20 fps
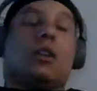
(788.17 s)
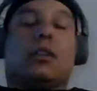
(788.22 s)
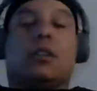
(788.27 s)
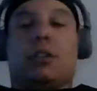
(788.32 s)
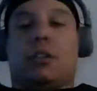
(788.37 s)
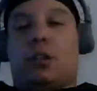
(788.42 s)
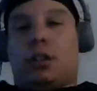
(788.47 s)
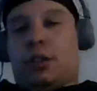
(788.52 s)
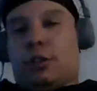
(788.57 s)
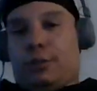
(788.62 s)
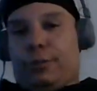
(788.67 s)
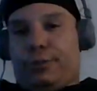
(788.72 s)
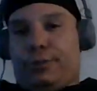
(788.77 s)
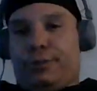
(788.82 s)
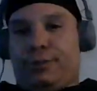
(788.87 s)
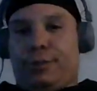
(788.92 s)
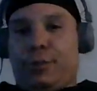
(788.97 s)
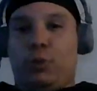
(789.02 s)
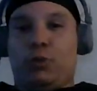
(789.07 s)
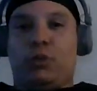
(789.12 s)

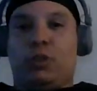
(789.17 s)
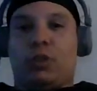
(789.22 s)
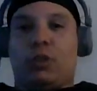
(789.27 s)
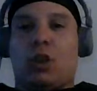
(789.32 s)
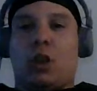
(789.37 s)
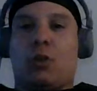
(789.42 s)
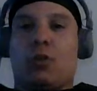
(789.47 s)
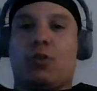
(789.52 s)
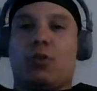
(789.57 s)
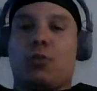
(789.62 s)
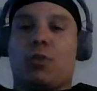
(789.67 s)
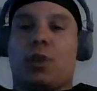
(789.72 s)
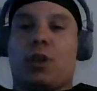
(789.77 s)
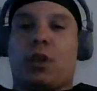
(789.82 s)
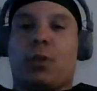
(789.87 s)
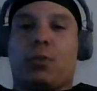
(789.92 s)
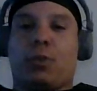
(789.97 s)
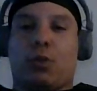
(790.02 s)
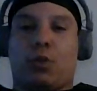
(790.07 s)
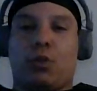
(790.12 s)
you just always want
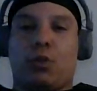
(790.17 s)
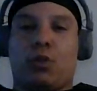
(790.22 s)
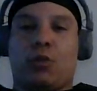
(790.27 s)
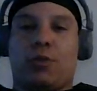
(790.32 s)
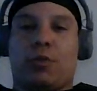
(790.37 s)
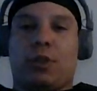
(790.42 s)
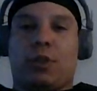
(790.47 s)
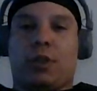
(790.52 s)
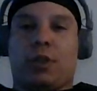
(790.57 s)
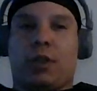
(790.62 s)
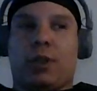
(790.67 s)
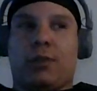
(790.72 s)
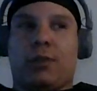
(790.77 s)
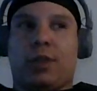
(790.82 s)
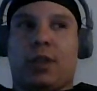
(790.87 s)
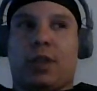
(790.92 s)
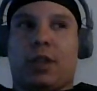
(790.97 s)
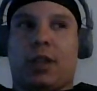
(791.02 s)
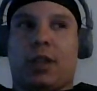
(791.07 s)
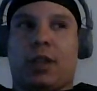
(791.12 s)
to improve
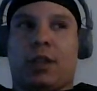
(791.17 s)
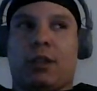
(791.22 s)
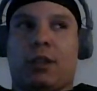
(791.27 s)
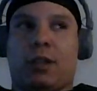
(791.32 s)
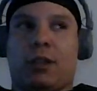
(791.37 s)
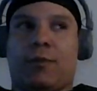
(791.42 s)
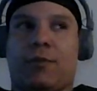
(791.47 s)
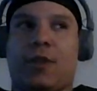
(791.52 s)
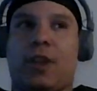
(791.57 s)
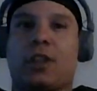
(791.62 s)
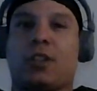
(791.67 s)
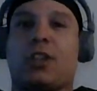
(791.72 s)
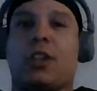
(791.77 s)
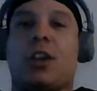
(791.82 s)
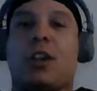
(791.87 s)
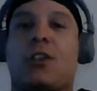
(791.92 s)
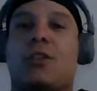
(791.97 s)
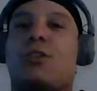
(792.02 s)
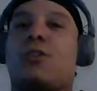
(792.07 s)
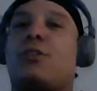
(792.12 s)
and invest
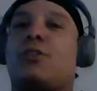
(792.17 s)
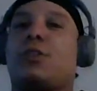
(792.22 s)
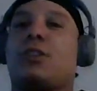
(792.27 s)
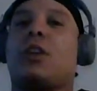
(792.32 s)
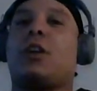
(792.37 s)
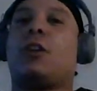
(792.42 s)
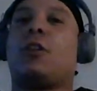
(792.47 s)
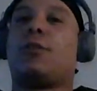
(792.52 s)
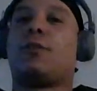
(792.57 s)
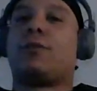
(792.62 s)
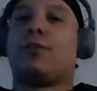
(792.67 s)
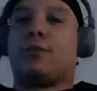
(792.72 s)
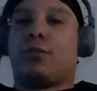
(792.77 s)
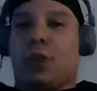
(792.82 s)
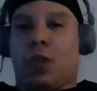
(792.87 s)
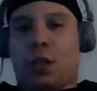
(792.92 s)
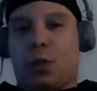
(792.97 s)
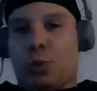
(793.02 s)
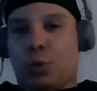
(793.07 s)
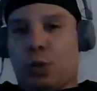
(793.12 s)
in yourself.
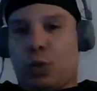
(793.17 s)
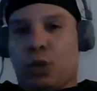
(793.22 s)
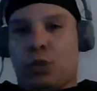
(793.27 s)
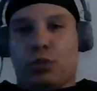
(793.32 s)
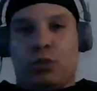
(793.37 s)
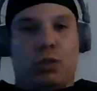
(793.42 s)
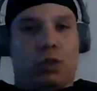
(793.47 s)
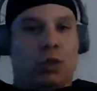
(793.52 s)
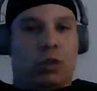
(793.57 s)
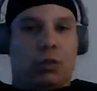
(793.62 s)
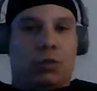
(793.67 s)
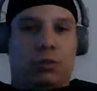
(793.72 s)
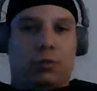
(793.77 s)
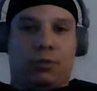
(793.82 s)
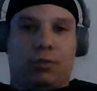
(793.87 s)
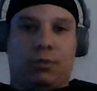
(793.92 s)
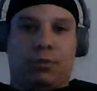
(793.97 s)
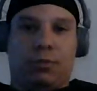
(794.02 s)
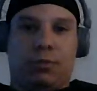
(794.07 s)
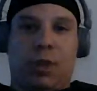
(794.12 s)
And when
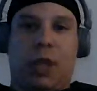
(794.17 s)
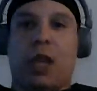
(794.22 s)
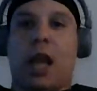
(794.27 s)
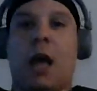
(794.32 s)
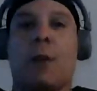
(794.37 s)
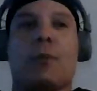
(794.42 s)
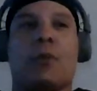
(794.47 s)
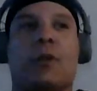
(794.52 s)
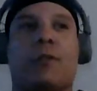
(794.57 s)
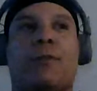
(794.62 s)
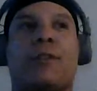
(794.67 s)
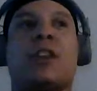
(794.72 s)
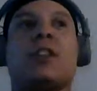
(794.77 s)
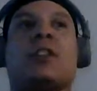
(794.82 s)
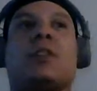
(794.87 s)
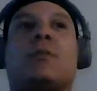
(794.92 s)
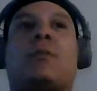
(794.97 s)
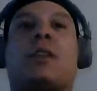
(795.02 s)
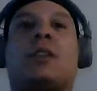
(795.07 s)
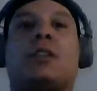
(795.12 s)
like I'm gonna
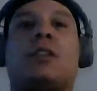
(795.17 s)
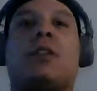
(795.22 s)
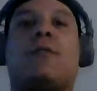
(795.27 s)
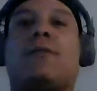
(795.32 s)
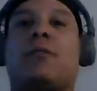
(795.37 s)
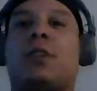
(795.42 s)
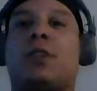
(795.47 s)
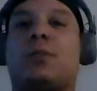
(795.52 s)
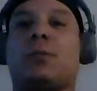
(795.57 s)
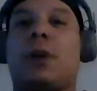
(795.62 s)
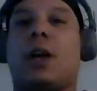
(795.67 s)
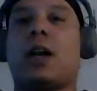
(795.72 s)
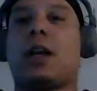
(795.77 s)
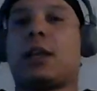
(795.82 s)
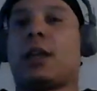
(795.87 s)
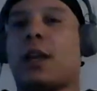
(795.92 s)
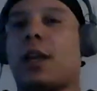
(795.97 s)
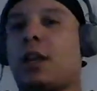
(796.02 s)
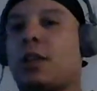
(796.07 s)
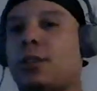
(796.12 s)
invest in myself for this
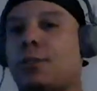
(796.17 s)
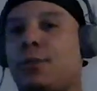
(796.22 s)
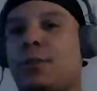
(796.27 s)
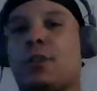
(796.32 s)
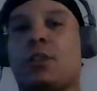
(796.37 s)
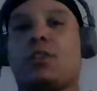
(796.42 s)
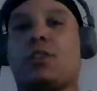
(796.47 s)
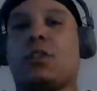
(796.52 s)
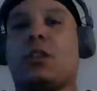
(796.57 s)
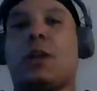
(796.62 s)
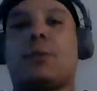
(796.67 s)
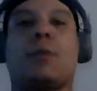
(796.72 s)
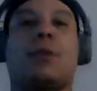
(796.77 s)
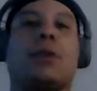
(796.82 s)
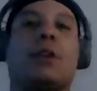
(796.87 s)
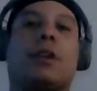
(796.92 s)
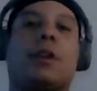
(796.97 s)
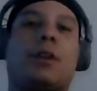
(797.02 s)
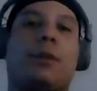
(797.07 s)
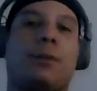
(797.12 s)
podcast, eventually I'm
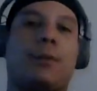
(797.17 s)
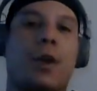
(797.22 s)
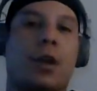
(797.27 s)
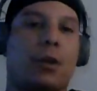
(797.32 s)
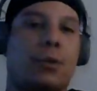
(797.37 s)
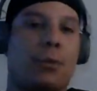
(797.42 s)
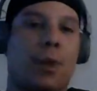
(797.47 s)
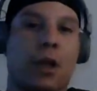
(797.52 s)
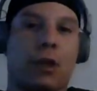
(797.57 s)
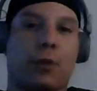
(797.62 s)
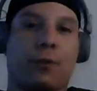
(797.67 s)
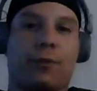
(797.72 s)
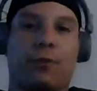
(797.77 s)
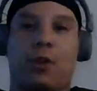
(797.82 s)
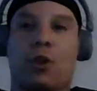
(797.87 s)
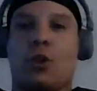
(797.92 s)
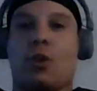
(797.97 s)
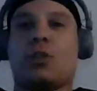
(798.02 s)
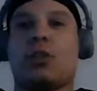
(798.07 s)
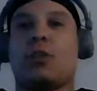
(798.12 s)
gonna get a better
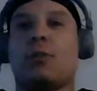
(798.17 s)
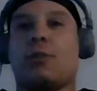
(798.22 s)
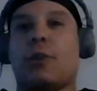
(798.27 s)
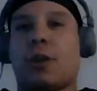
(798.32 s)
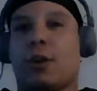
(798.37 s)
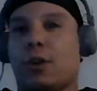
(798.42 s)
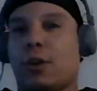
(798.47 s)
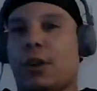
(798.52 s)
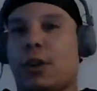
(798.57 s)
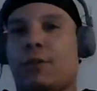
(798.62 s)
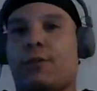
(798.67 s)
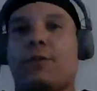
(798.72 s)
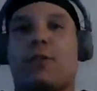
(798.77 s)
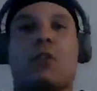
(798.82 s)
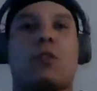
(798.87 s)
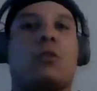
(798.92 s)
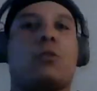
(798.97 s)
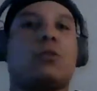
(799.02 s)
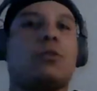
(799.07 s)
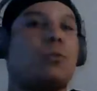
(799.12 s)
microphone and better
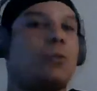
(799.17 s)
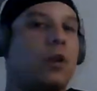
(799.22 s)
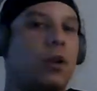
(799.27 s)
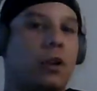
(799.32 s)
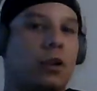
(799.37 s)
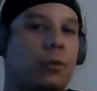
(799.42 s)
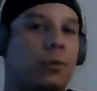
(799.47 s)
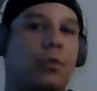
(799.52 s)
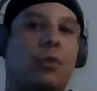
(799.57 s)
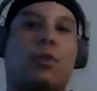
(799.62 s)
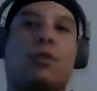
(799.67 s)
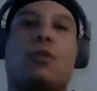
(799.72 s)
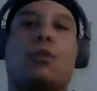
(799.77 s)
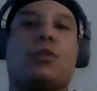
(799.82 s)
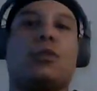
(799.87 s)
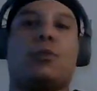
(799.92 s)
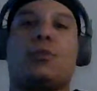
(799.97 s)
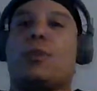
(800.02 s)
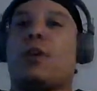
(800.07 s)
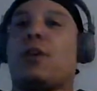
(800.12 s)
headphones, better computer,
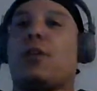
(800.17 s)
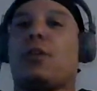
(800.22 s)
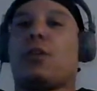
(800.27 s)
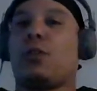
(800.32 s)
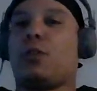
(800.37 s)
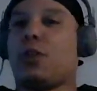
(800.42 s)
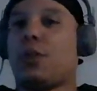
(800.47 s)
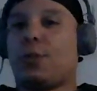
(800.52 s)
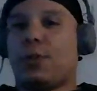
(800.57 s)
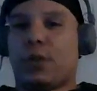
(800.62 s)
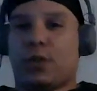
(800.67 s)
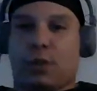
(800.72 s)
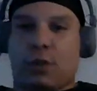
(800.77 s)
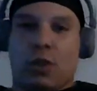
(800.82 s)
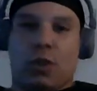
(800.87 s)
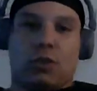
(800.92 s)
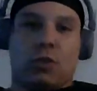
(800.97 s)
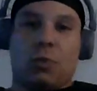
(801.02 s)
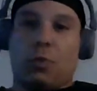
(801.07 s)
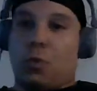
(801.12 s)
just better equipment
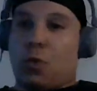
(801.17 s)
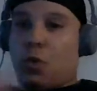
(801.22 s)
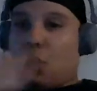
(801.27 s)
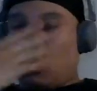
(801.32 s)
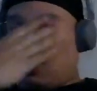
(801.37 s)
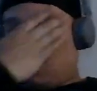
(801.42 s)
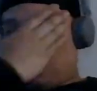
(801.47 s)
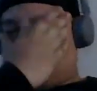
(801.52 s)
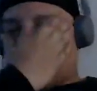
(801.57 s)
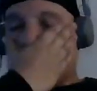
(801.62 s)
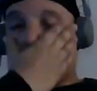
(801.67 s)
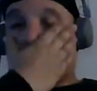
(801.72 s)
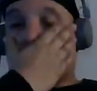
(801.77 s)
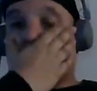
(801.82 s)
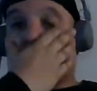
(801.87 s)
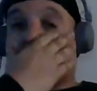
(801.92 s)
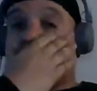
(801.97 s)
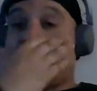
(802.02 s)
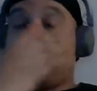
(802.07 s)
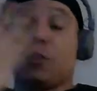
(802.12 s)
across the board. Because
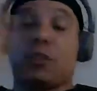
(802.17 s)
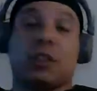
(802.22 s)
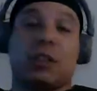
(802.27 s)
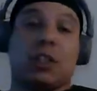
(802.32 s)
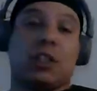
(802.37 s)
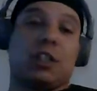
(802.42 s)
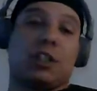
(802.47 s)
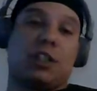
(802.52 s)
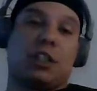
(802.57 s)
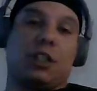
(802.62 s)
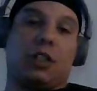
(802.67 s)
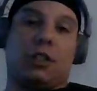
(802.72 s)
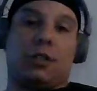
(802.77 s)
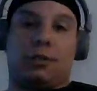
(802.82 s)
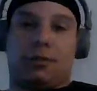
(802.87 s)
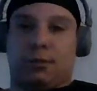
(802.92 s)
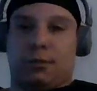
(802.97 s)
there's levels to this shit,